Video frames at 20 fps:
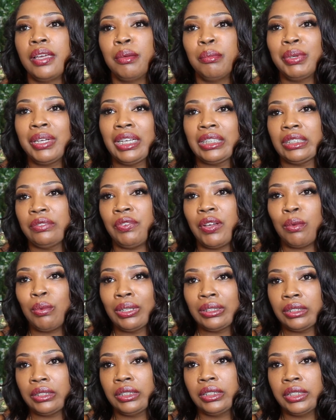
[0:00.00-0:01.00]
because if I
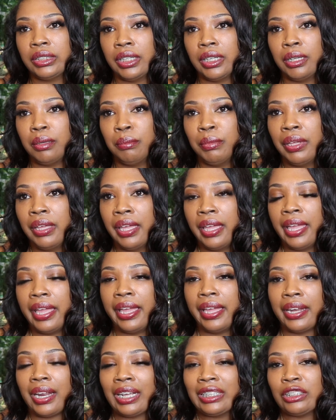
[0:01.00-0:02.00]
went to the gym
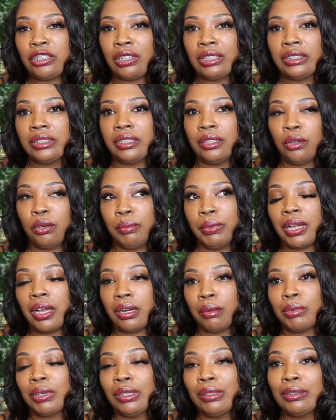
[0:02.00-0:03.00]
and I started saying, oh my
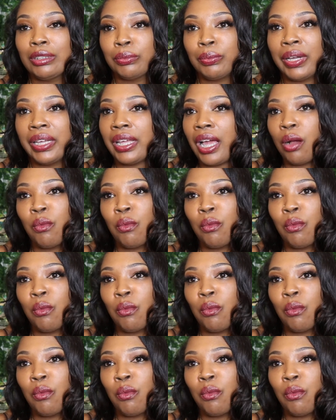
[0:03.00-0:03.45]
God, I'm going to lose weight,